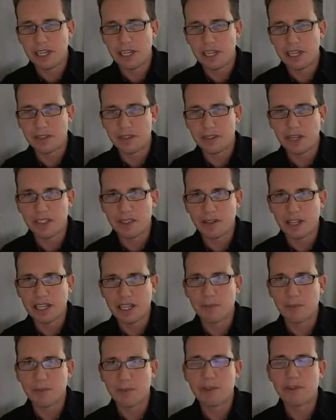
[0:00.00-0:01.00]
and trying
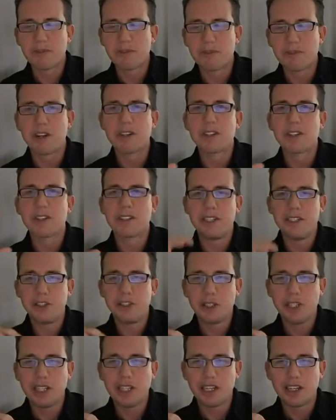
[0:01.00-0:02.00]
to reverse
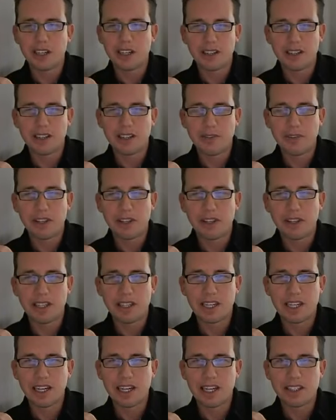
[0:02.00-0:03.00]
engineer
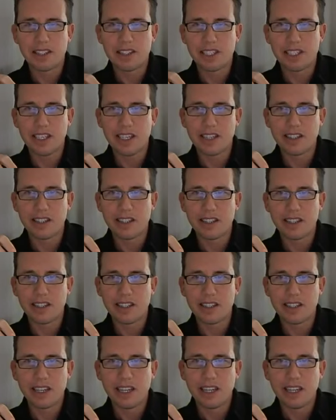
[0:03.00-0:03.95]
everything that I had seen.